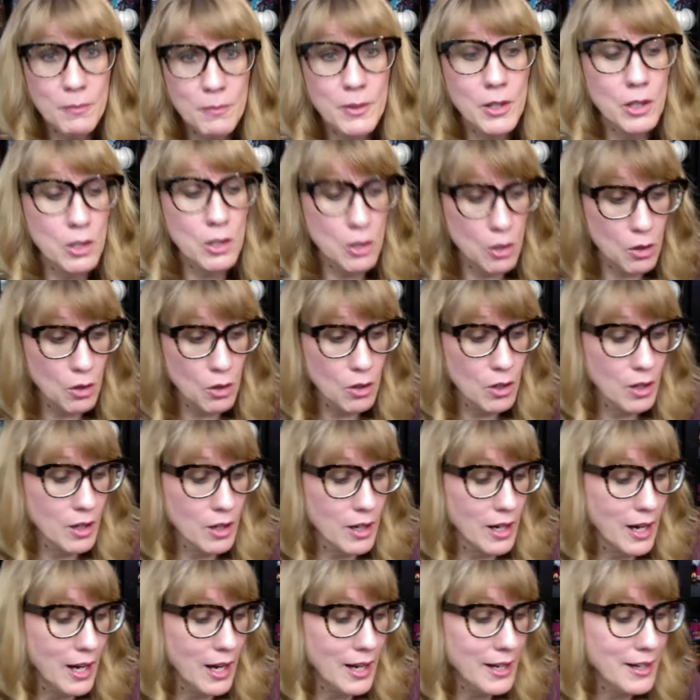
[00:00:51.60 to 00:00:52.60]

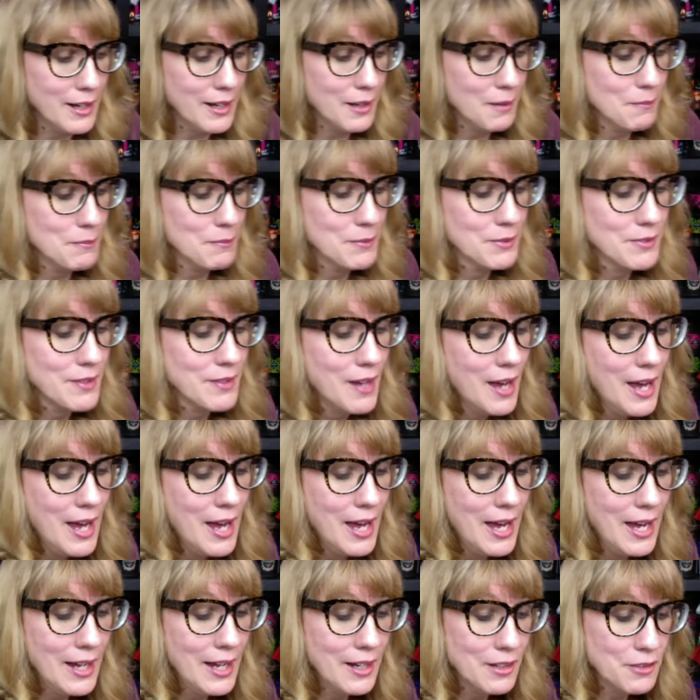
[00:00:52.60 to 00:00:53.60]
decor items.
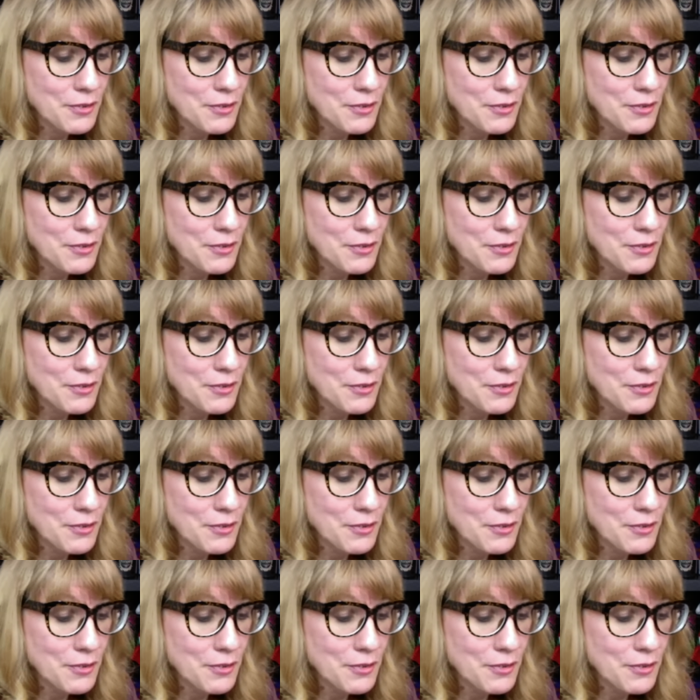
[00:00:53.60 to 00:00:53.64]
And